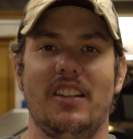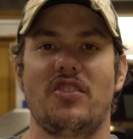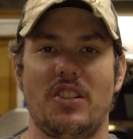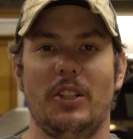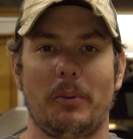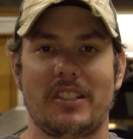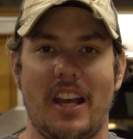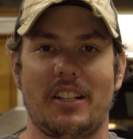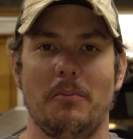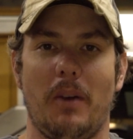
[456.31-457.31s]
It is still
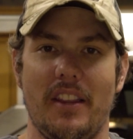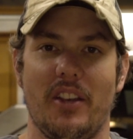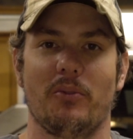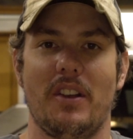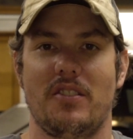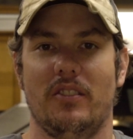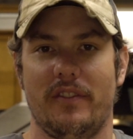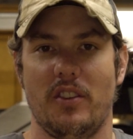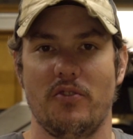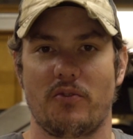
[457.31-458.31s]
protected by the original
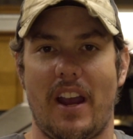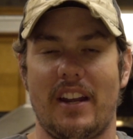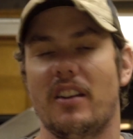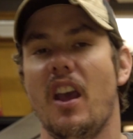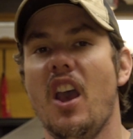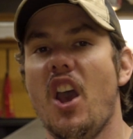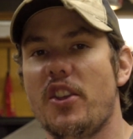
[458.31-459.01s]
fuse rating.